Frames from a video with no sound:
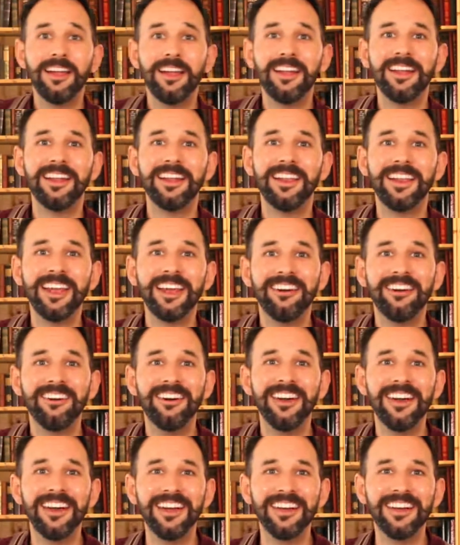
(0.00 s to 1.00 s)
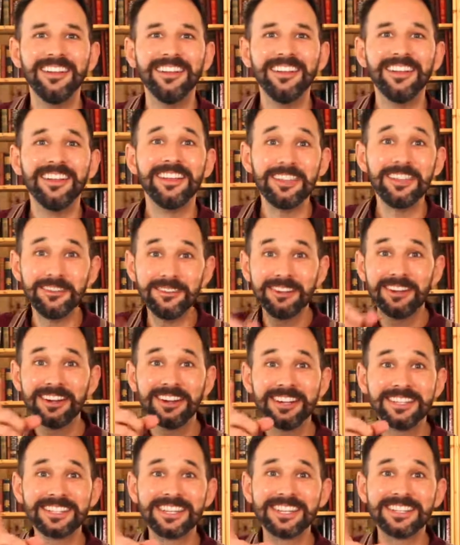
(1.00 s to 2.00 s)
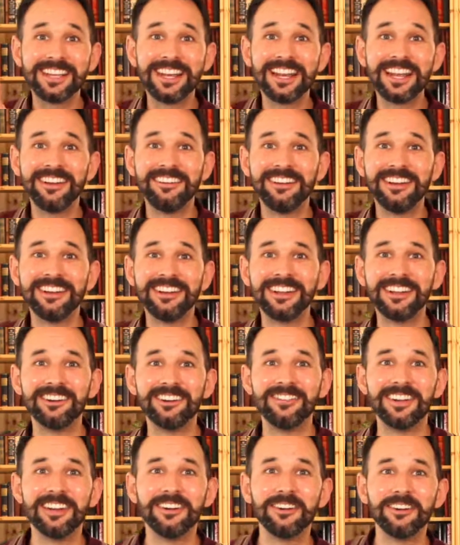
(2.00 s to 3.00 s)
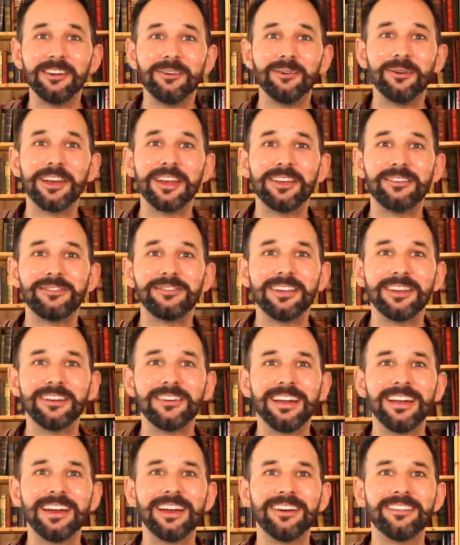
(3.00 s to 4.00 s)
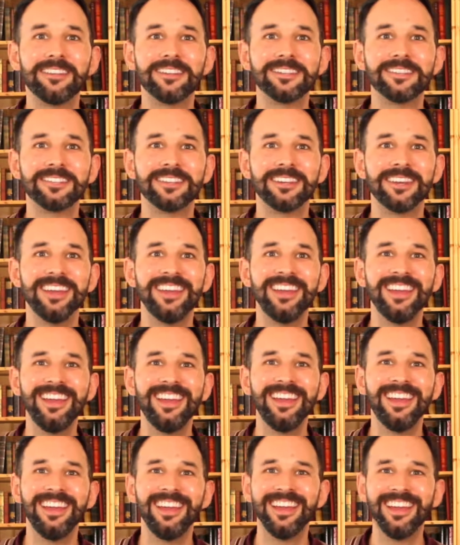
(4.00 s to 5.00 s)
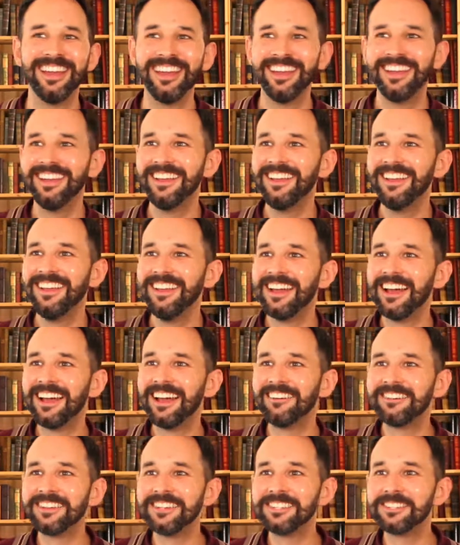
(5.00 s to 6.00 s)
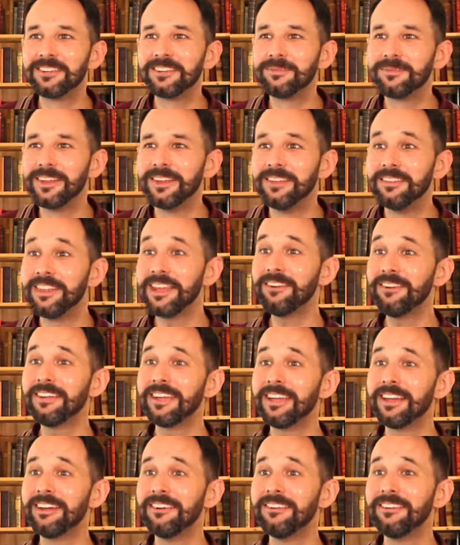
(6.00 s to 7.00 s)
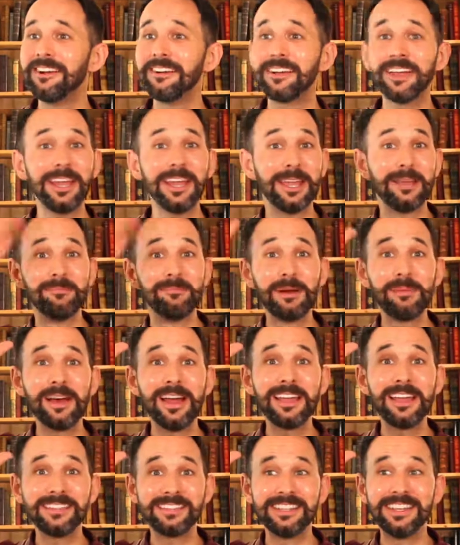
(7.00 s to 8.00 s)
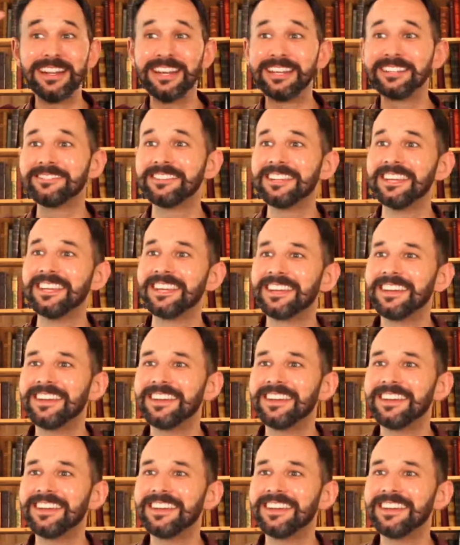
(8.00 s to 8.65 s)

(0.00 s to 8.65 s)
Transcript: Now, you guys get to hang around a little bit longer while I figure out how this, how we stop it. There we go. Okay, bye-bye. See you next week.